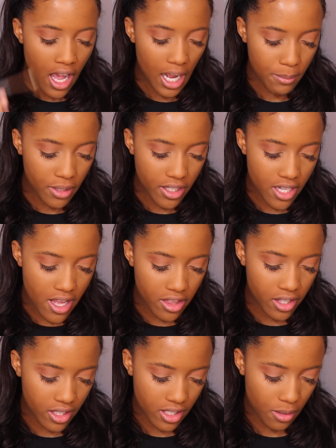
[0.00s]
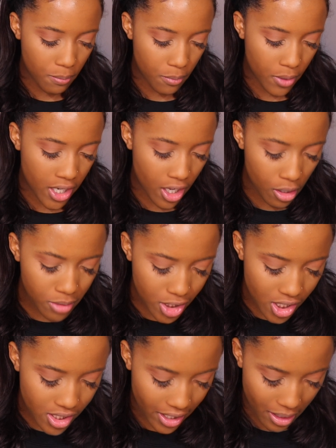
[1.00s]
I'm gonna take this, it
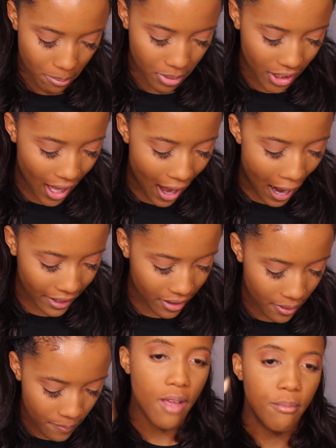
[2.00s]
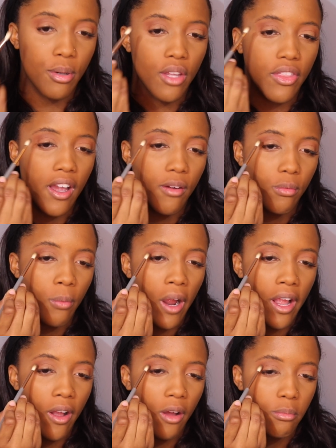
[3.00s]
almost looks like a black and put that
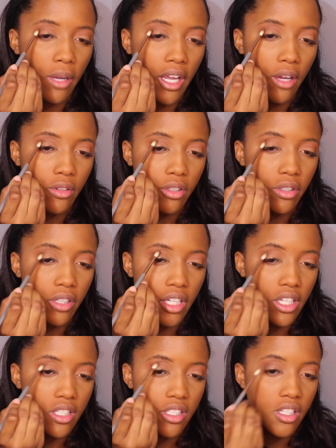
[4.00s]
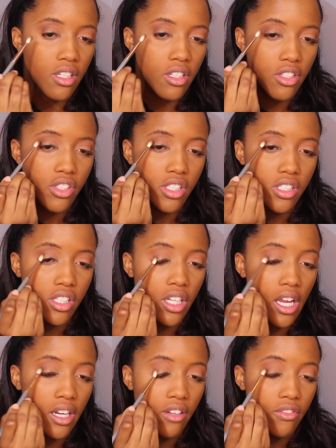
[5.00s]
right on my outer crease just to
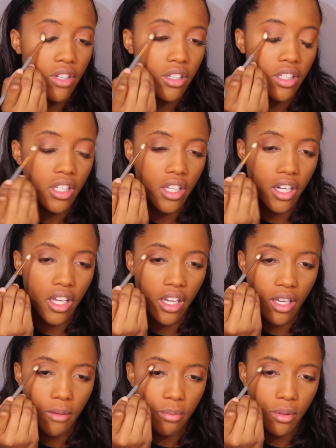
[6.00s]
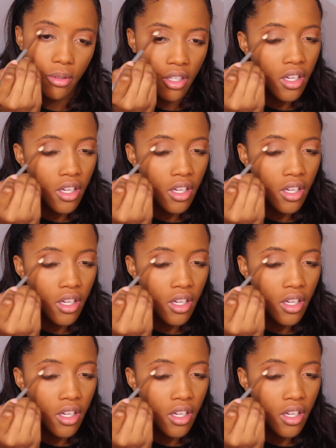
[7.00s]
kind of darken it up.